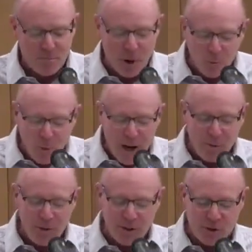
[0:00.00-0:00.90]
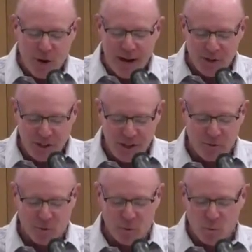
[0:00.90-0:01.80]
But right when the tragedy
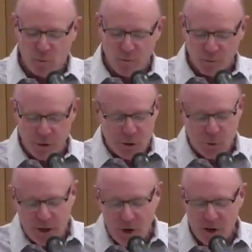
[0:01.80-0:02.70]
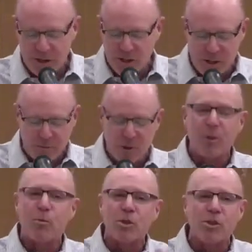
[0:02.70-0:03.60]
of Ruth's widowhood seems
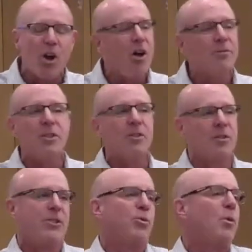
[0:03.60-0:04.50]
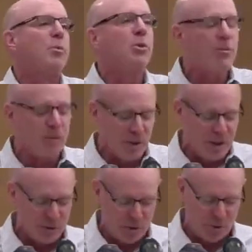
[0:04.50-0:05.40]
to be resolved in, into a beautiful
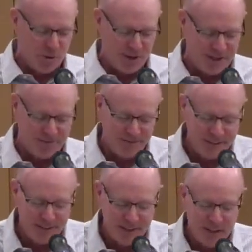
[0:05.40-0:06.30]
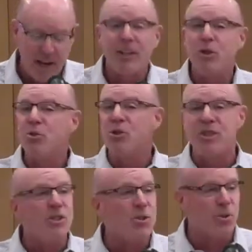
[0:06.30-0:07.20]
love story, a huge
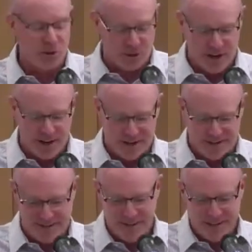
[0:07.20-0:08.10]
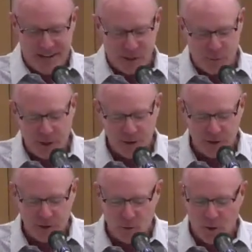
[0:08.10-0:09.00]
detour sign has
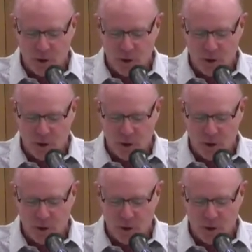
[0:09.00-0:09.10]
appeared in the